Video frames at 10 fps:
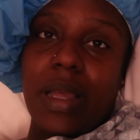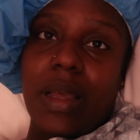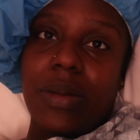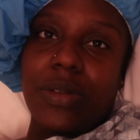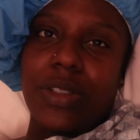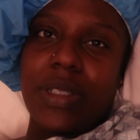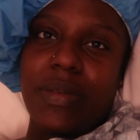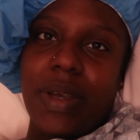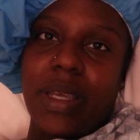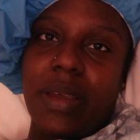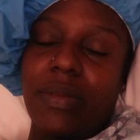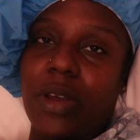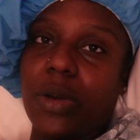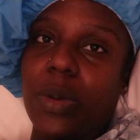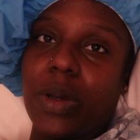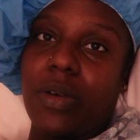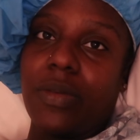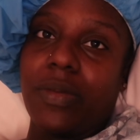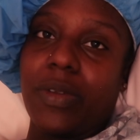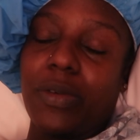I'll just see if I can give y'all a quick
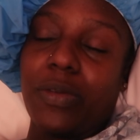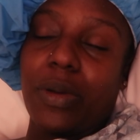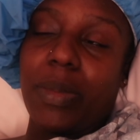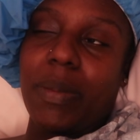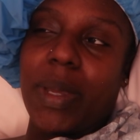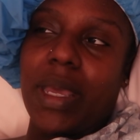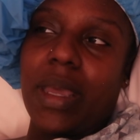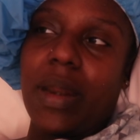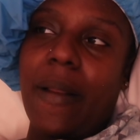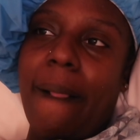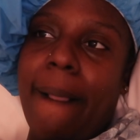overview from the bed.